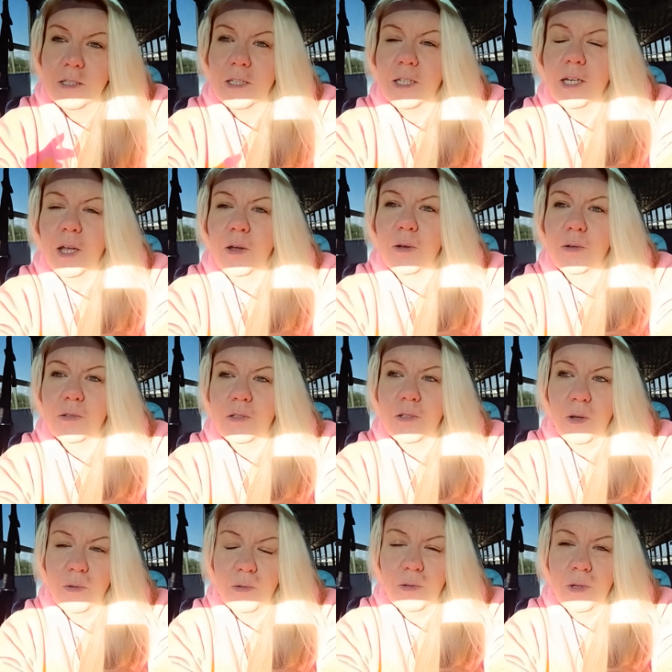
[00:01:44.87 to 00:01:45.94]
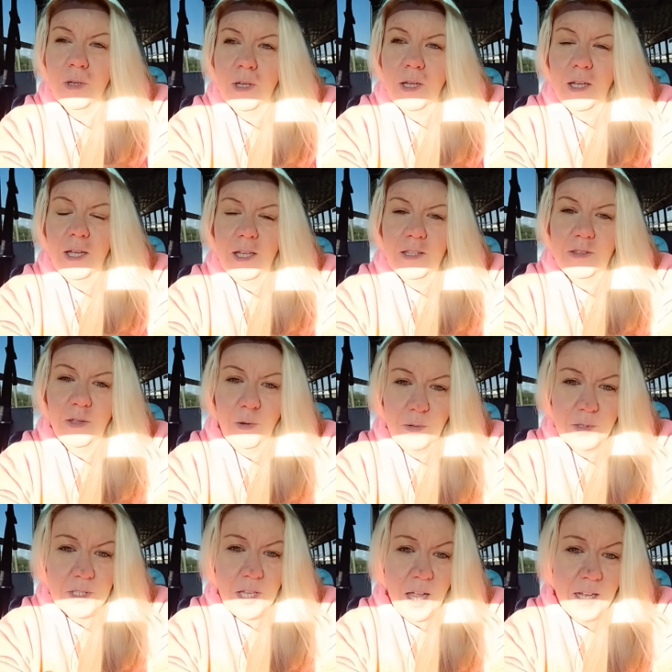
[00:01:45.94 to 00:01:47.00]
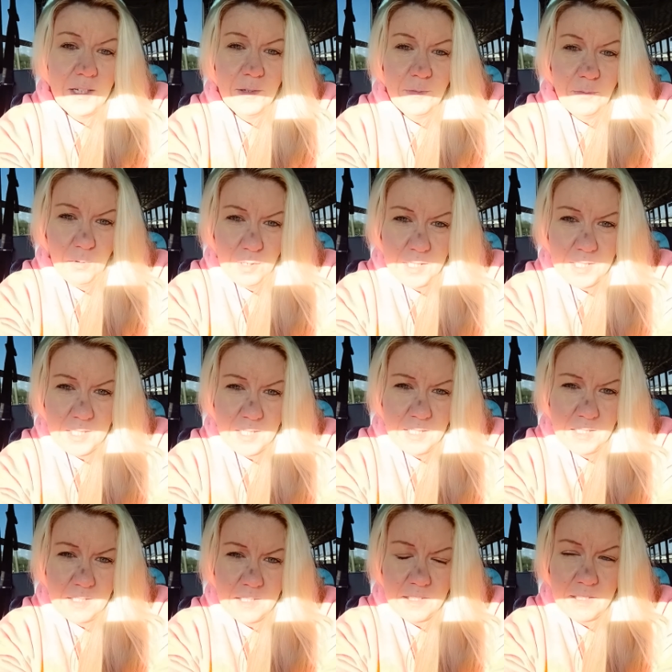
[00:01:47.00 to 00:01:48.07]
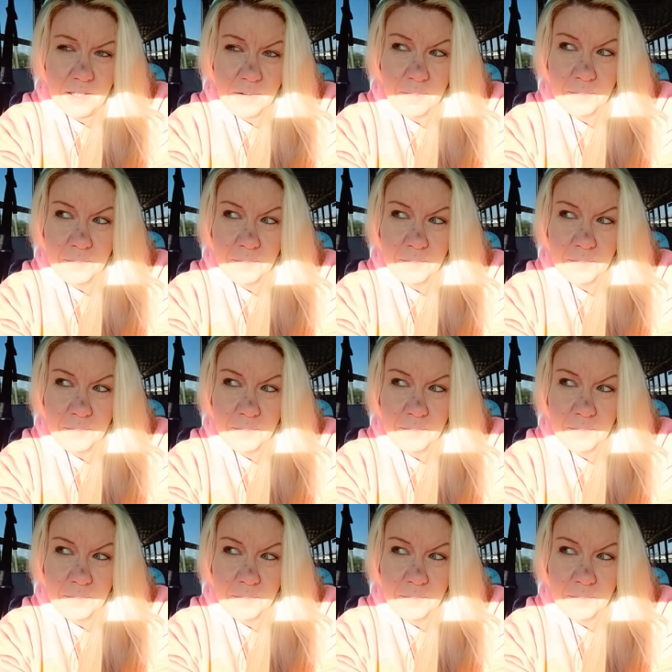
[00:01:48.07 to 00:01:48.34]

You know, don't. Those kind of voices,